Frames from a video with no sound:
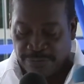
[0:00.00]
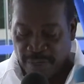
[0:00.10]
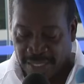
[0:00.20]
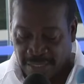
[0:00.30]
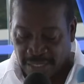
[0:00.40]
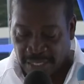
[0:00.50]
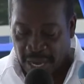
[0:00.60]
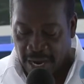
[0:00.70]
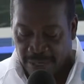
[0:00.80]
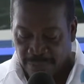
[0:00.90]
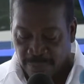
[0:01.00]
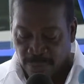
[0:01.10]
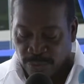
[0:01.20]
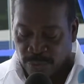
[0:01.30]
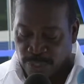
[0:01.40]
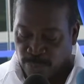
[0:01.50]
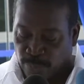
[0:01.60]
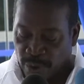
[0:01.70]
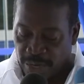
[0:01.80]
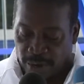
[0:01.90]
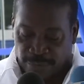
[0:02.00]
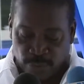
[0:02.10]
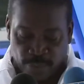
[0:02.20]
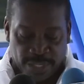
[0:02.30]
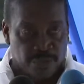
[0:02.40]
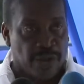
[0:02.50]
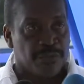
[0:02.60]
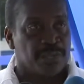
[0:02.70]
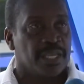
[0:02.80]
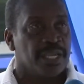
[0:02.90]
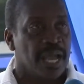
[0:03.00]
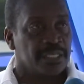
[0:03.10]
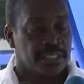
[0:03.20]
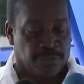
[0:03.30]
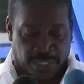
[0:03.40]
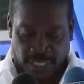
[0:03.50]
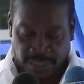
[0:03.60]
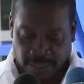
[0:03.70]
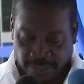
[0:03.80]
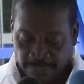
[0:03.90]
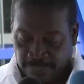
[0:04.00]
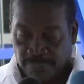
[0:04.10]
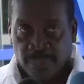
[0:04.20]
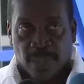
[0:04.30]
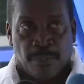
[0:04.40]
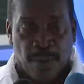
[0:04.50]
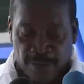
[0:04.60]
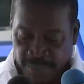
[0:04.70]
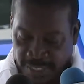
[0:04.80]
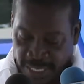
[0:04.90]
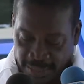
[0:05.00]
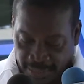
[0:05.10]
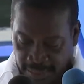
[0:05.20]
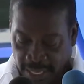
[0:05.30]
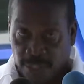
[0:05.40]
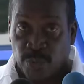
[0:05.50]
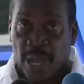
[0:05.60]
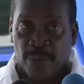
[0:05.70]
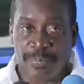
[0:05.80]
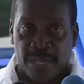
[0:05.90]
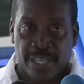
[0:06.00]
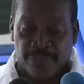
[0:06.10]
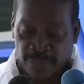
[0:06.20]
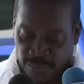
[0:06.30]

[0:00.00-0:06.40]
factors are to the spread of human trafficking activities. Poverty, that's why we believe in